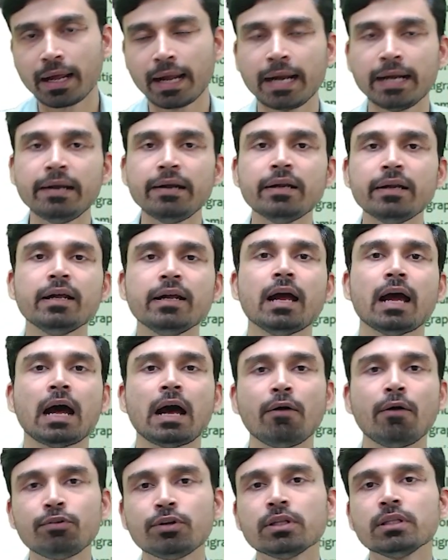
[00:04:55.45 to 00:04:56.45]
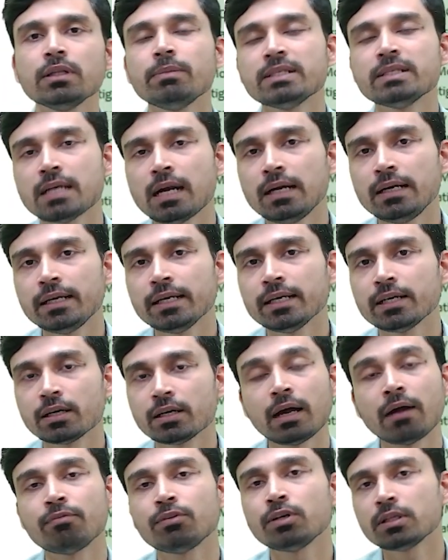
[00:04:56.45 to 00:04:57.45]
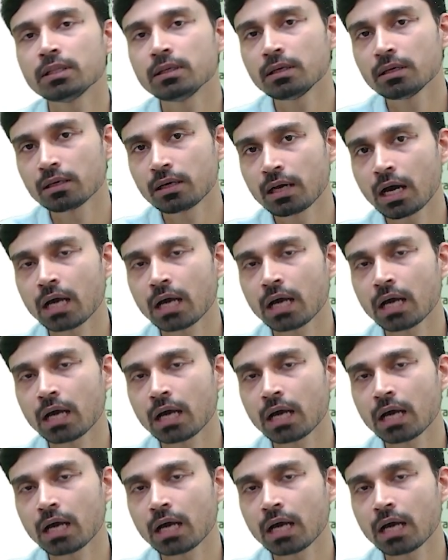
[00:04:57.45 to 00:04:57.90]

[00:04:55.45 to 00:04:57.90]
And after the